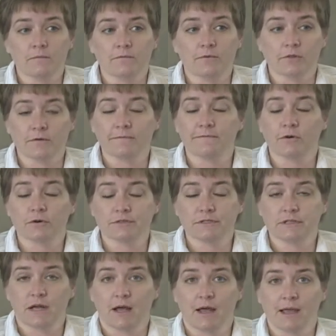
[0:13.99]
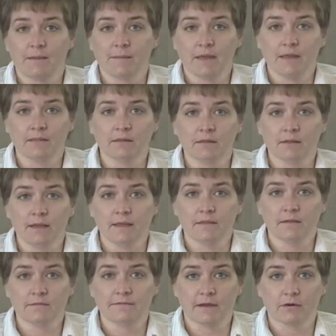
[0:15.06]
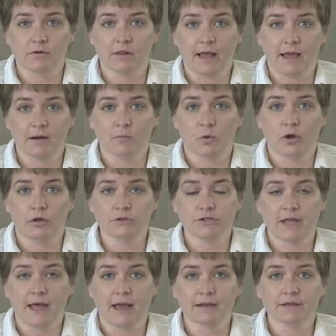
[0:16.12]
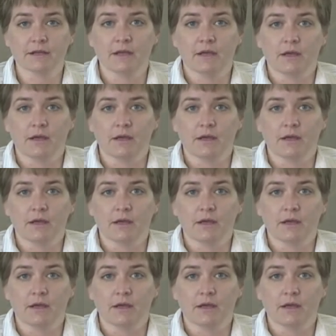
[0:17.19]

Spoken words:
For the first time in the federal Adam Walsh Act,